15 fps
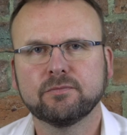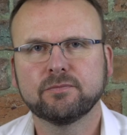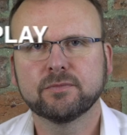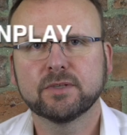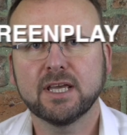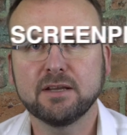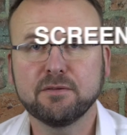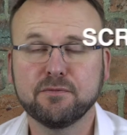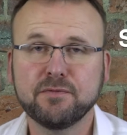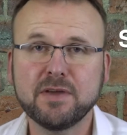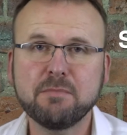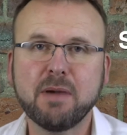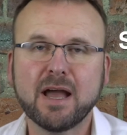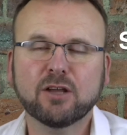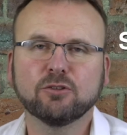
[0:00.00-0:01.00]
Getting
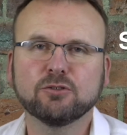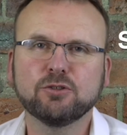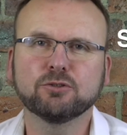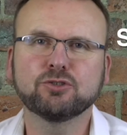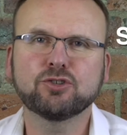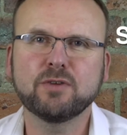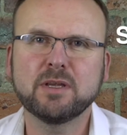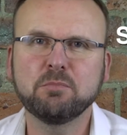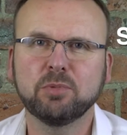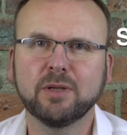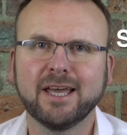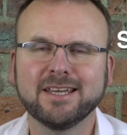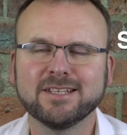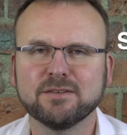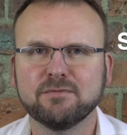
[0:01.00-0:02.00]
feedback on your
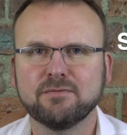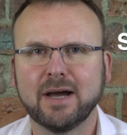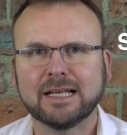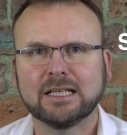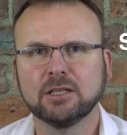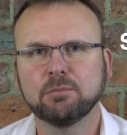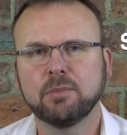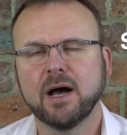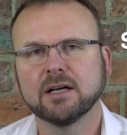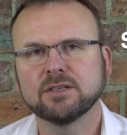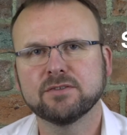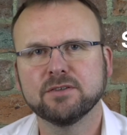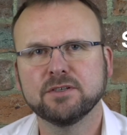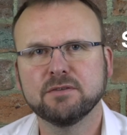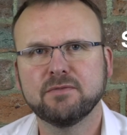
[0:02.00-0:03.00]
screenplay is a vital part of
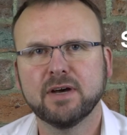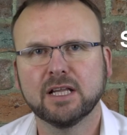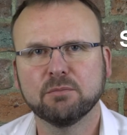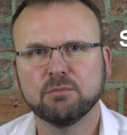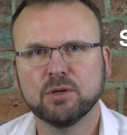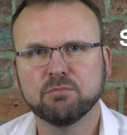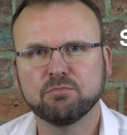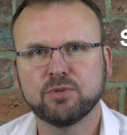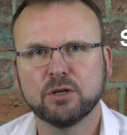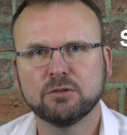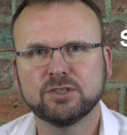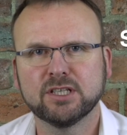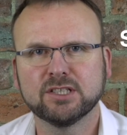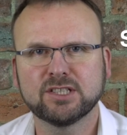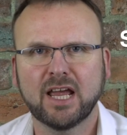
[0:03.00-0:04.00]
the development
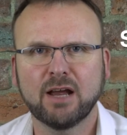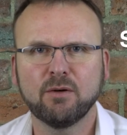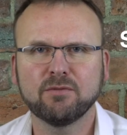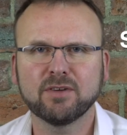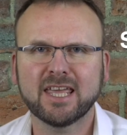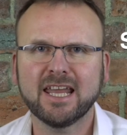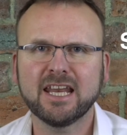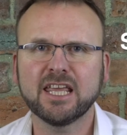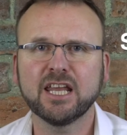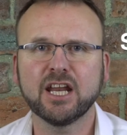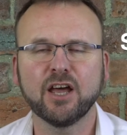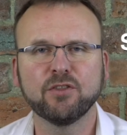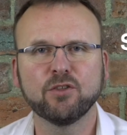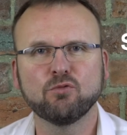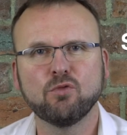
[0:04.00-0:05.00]
process. However, getting it
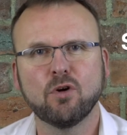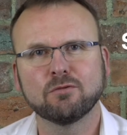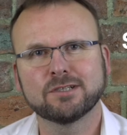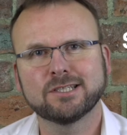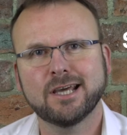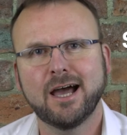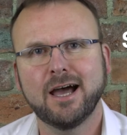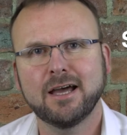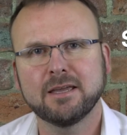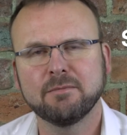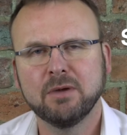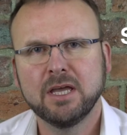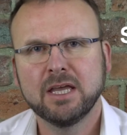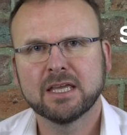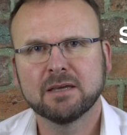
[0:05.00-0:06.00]
at the wrong time
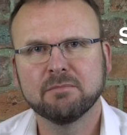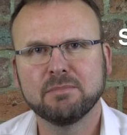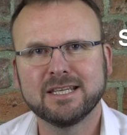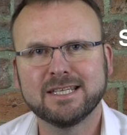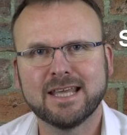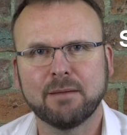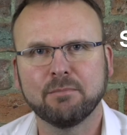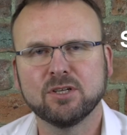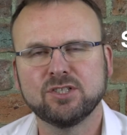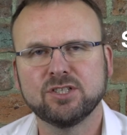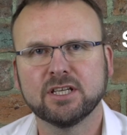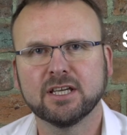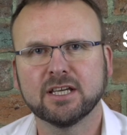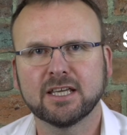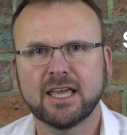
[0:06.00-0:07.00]
can be
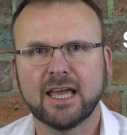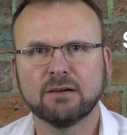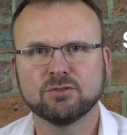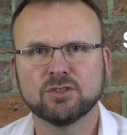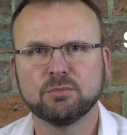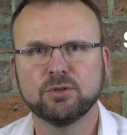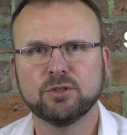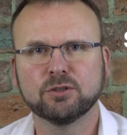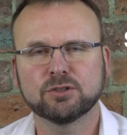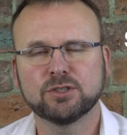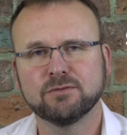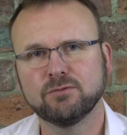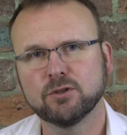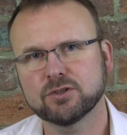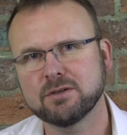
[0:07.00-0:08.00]
damaging and
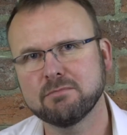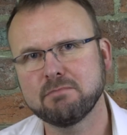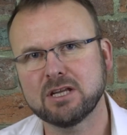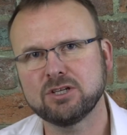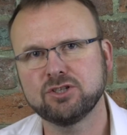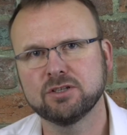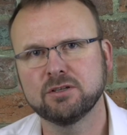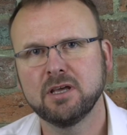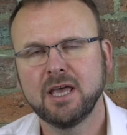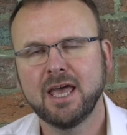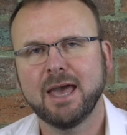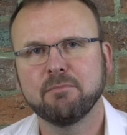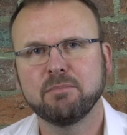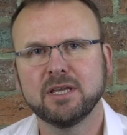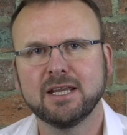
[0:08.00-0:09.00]
counterproductive, not to mention
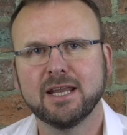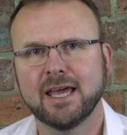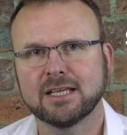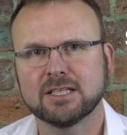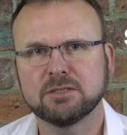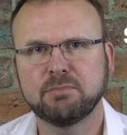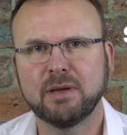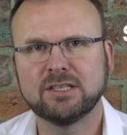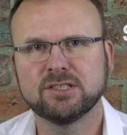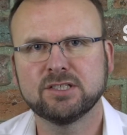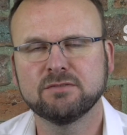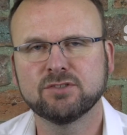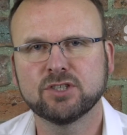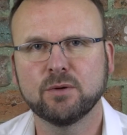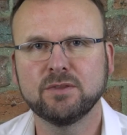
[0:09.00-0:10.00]
being
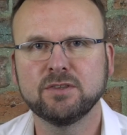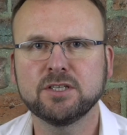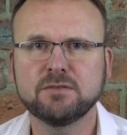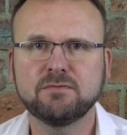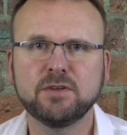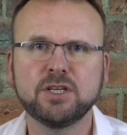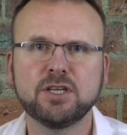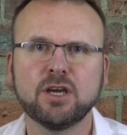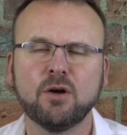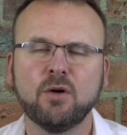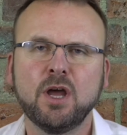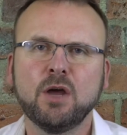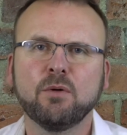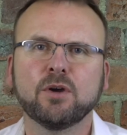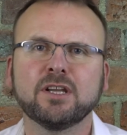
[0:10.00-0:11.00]
expensive. So in this video,
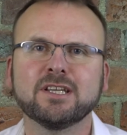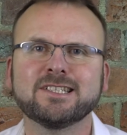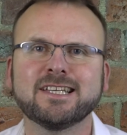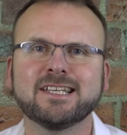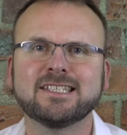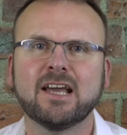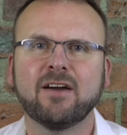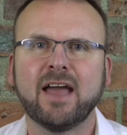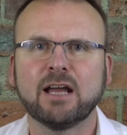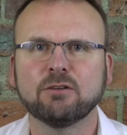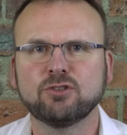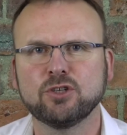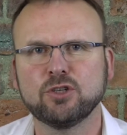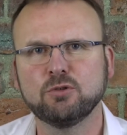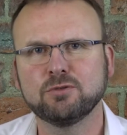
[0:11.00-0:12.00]
we're going to set out how
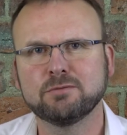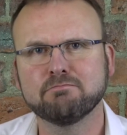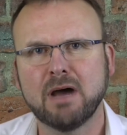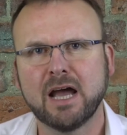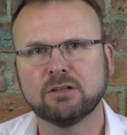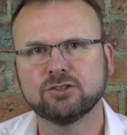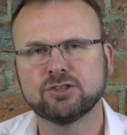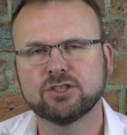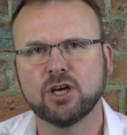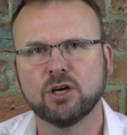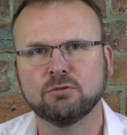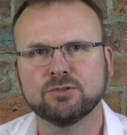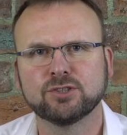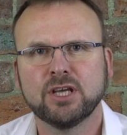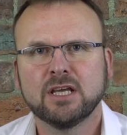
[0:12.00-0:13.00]
to use
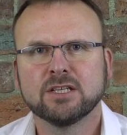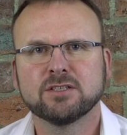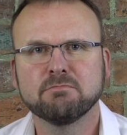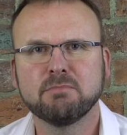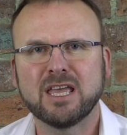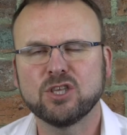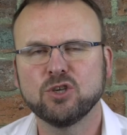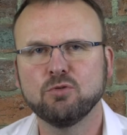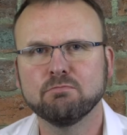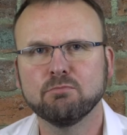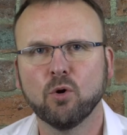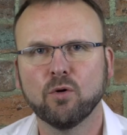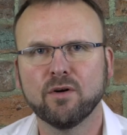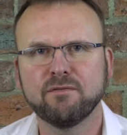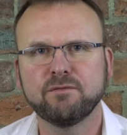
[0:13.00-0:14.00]
milestones to make you
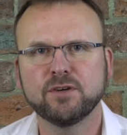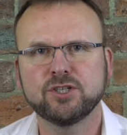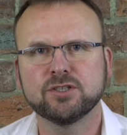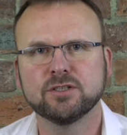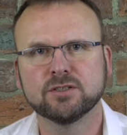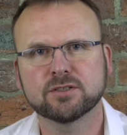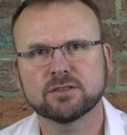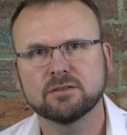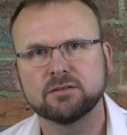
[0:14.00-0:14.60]
more efficient.